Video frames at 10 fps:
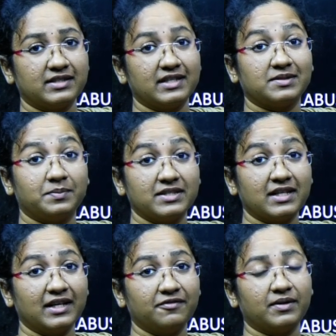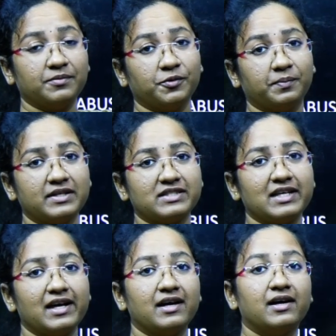us, especially from
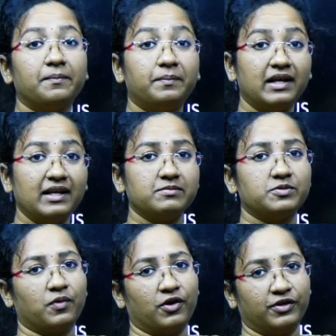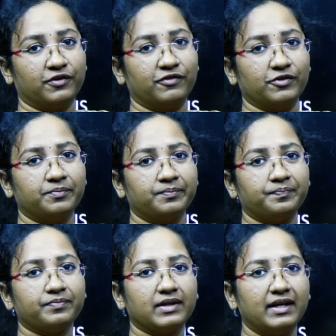UPSC prelims point of view,
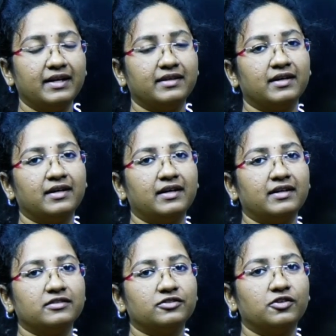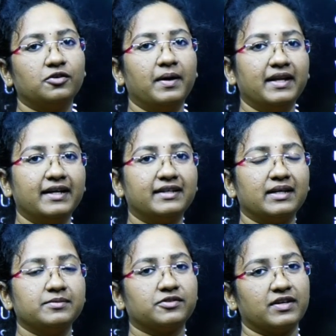right? So many a
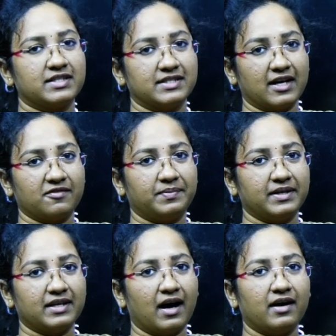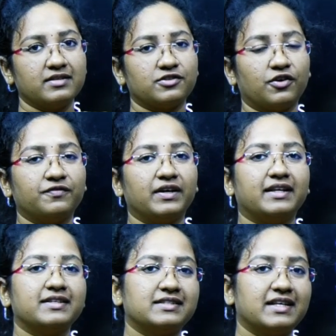times questions have been asked on
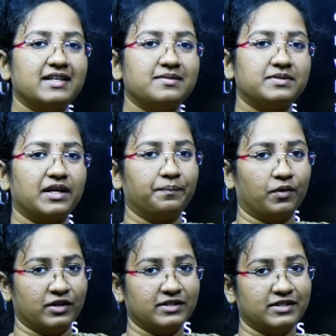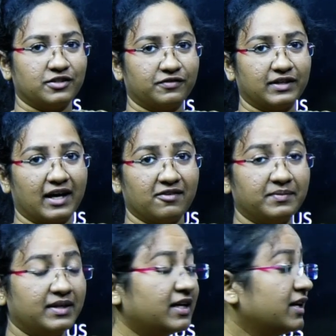various schemes and policies of the
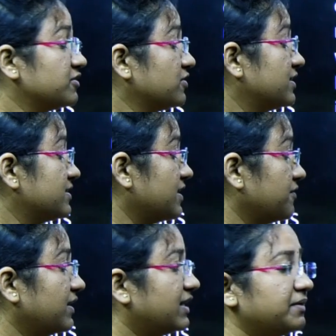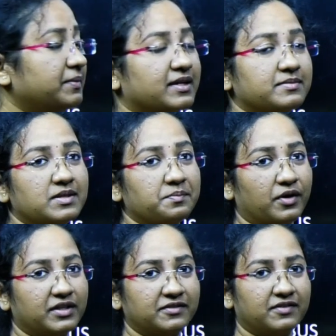government. So this definitely becomes
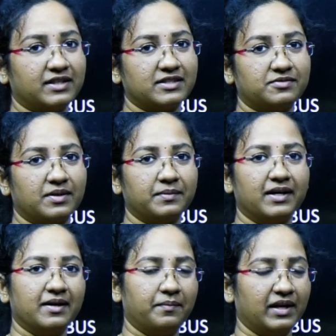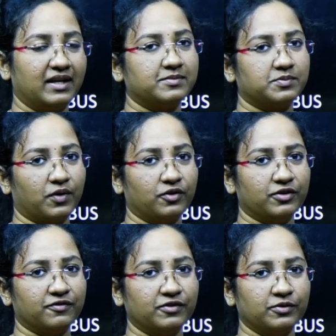important for us from prelims point
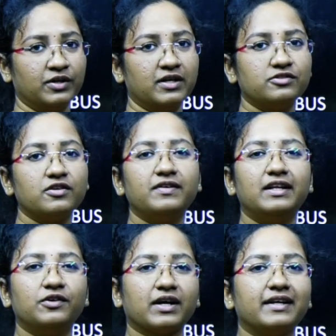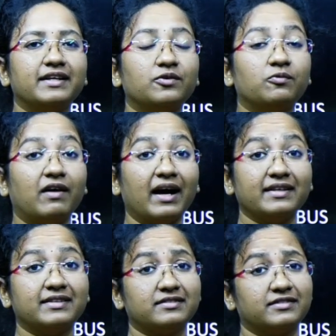of view. So we'll look at it,
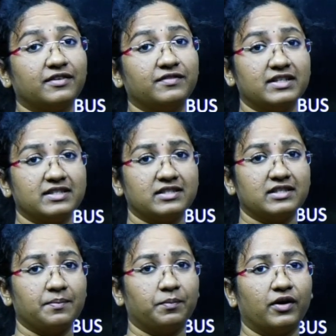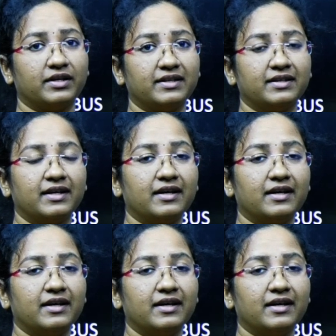why the survey is important